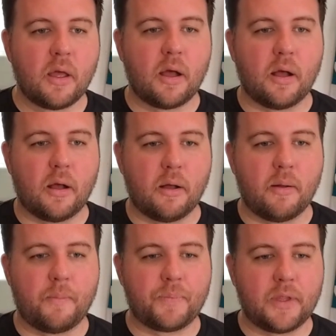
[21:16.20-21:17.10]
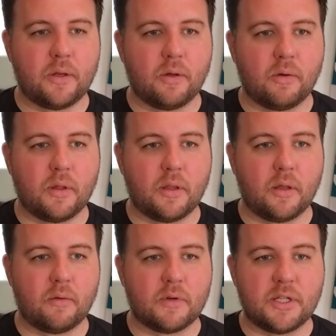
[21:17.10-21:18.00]
You know, and
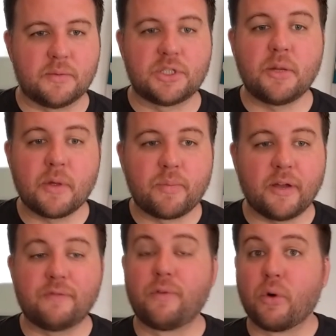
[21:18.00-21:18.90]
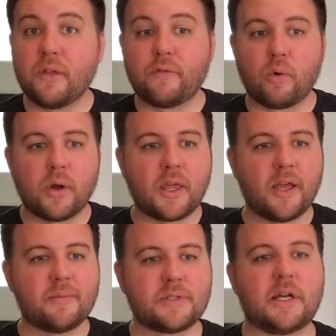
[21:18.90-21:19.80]
then Radim Šimek played 44
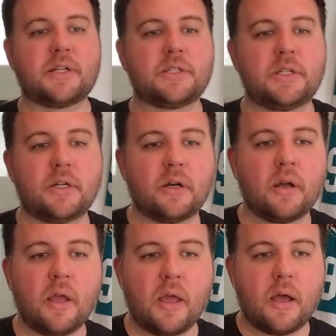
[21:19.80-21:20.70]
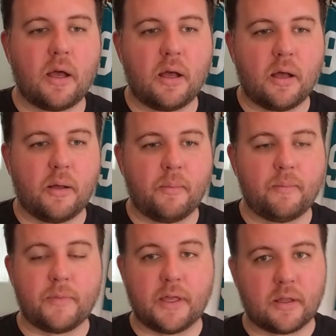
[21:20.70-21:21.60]
games last year.
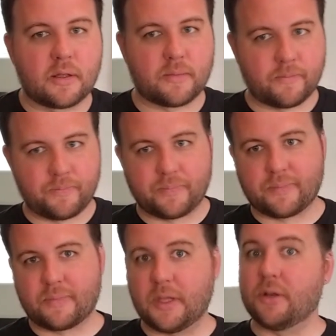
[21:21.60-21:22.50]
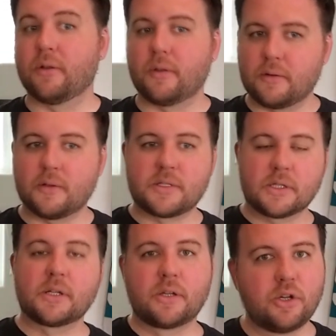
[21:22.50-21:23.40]
Like, you know, those
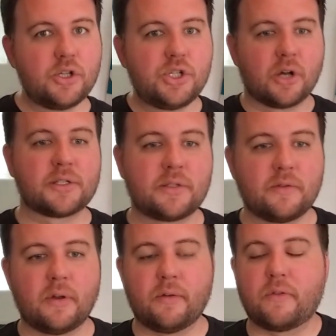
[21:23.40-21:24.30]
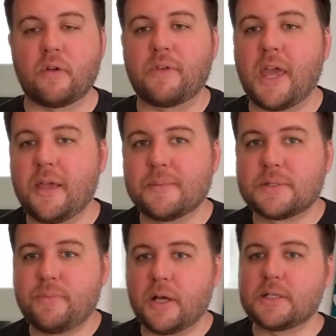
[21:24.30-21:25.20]
are good chunks of games,
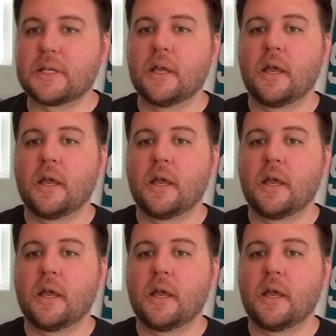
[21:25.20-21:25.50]
but